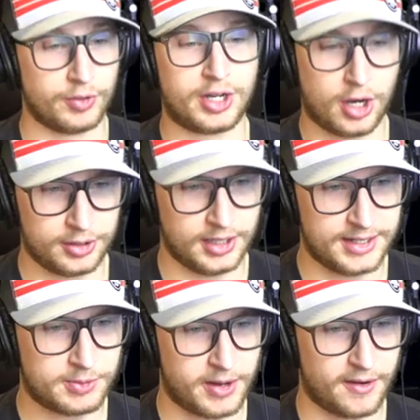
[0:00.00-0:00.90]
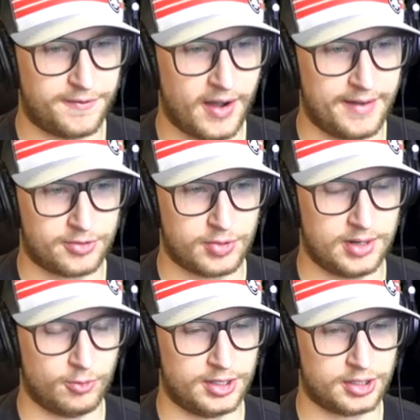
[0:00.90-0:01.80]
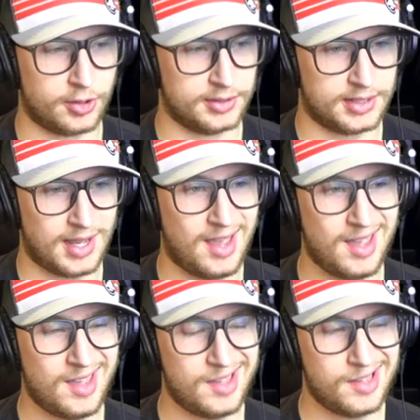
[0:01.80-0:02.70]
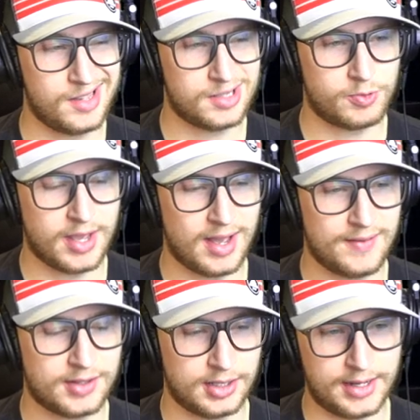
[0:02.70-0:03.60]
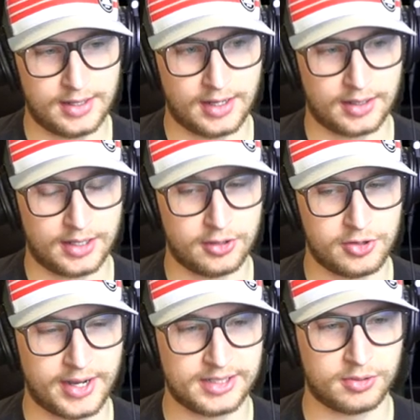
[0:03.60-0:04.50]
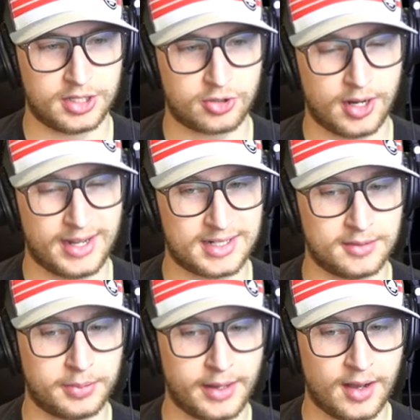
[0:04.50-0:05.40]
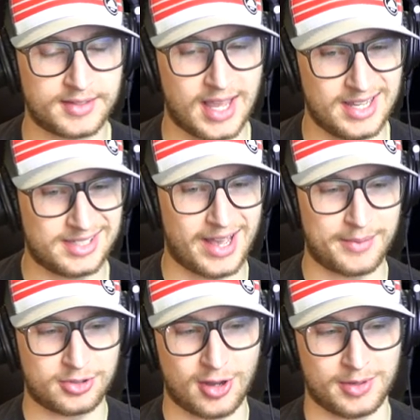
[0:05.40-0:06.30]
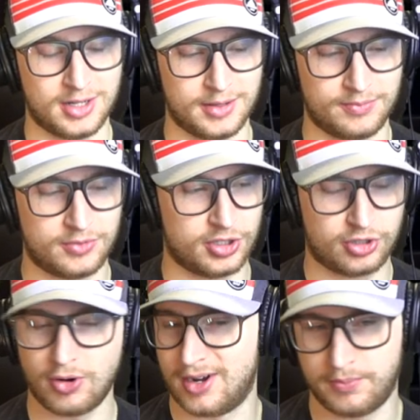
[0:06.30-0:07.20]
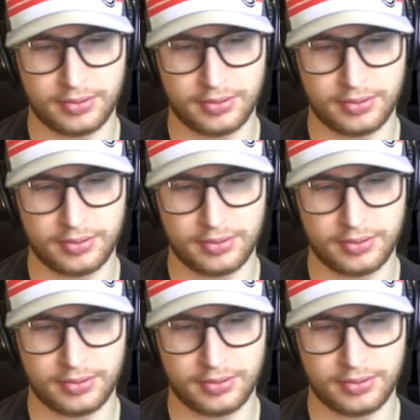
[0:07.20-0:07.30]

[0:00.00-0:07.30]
Regardless, we are five three and one currently, and we have the Lightning. And I know you guys want to try and get to the playoffs ASAP, so I'm gonna just try to